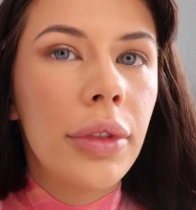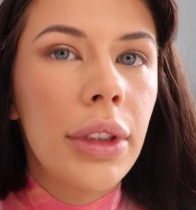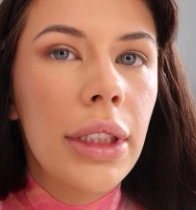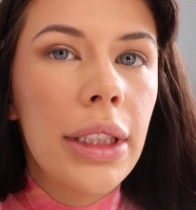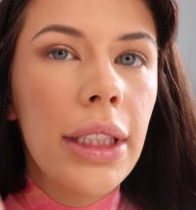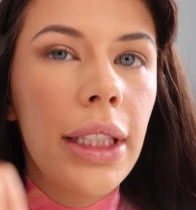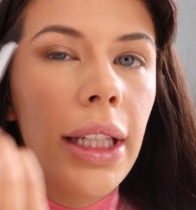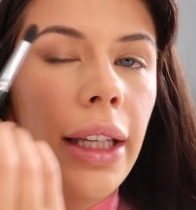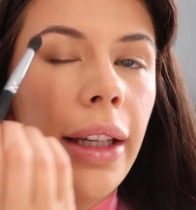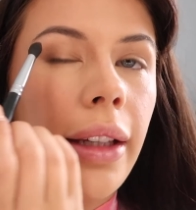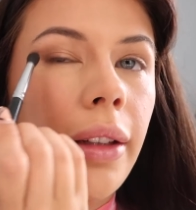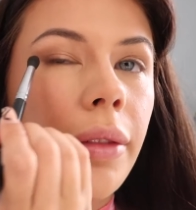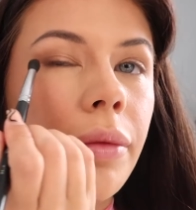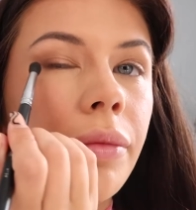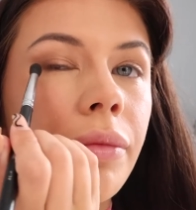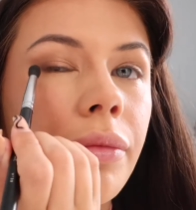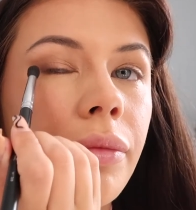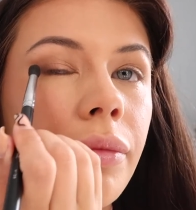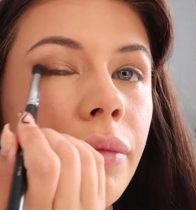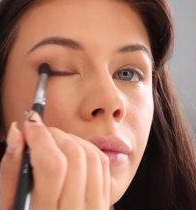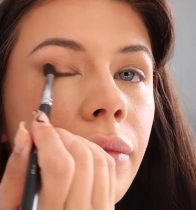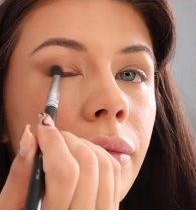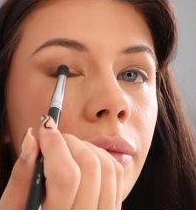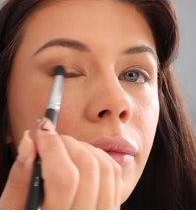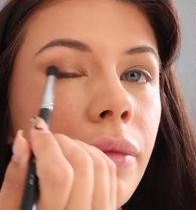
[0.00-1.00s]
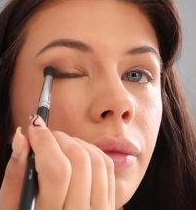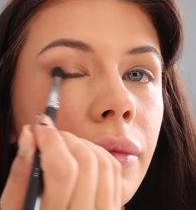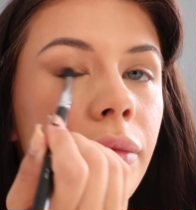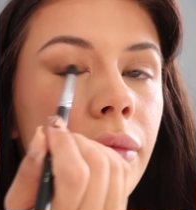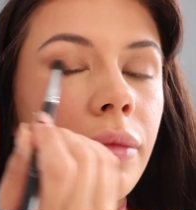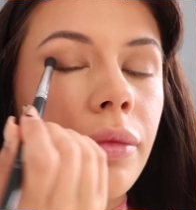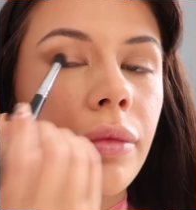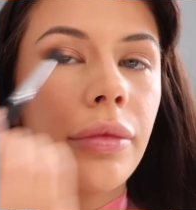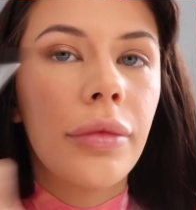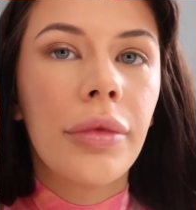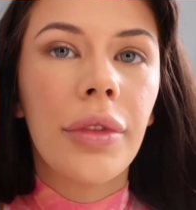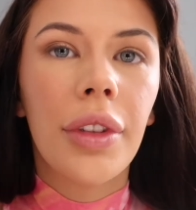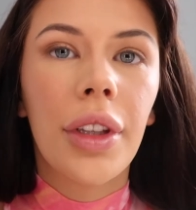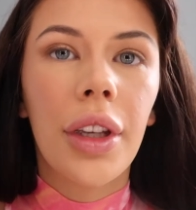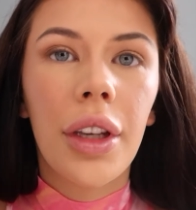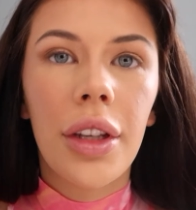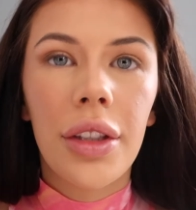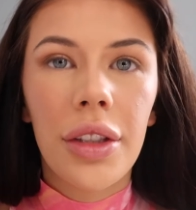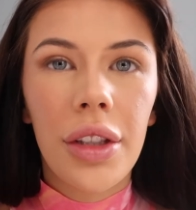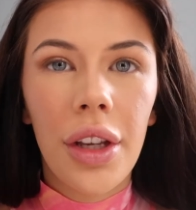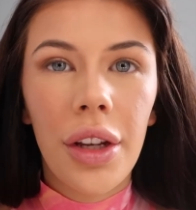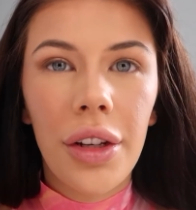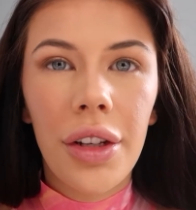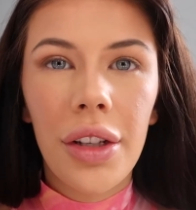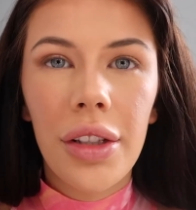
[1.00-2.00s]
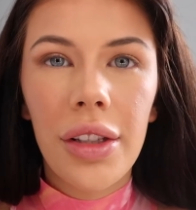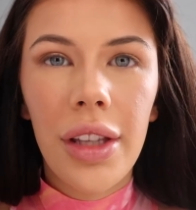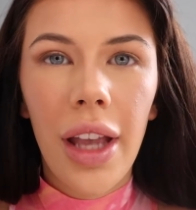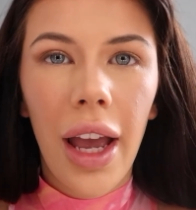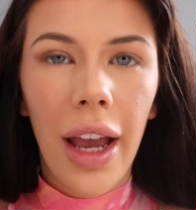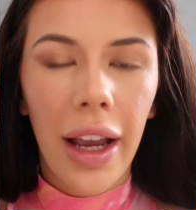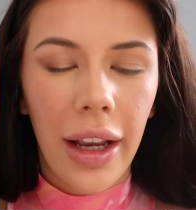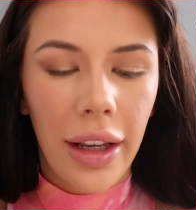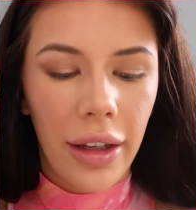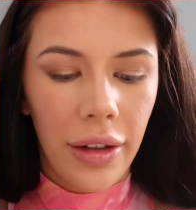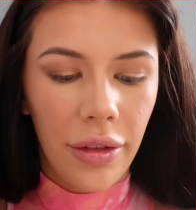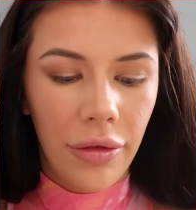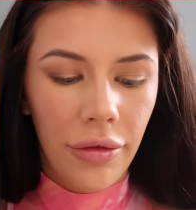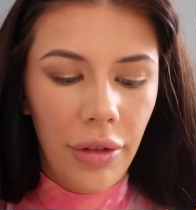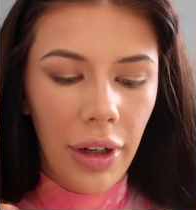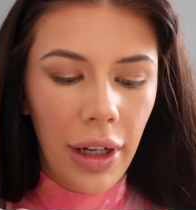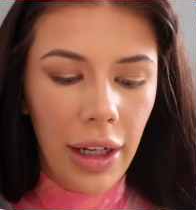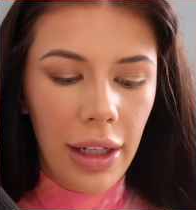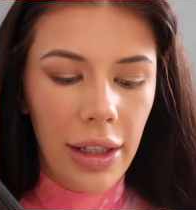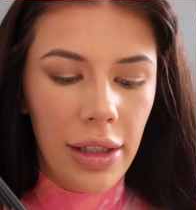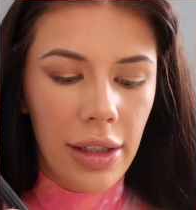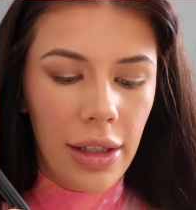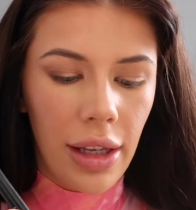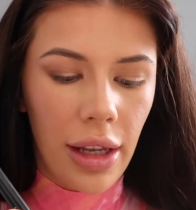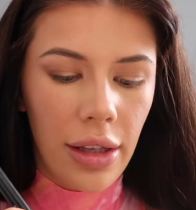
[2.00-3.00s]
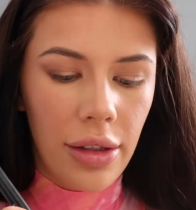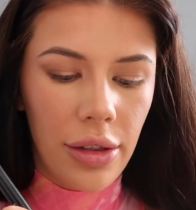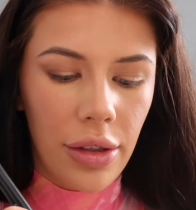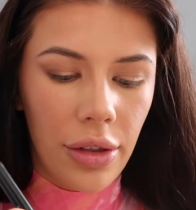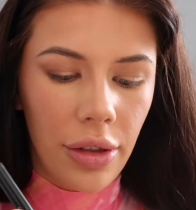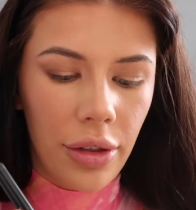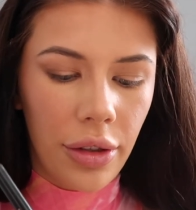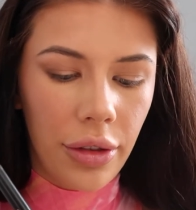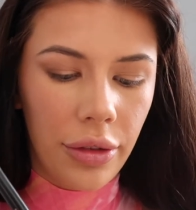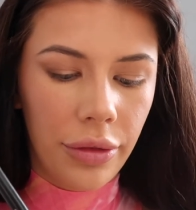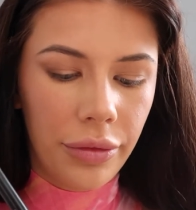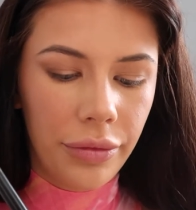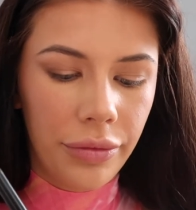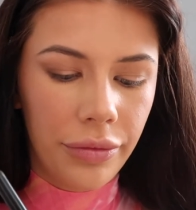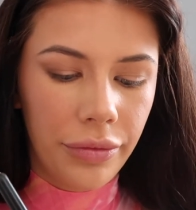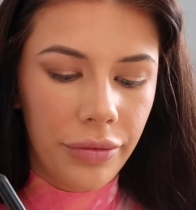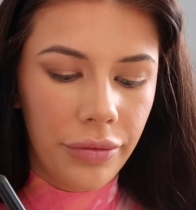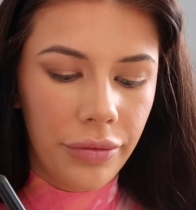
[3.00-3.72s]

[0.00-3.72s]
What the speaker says: See? So just like really subtle.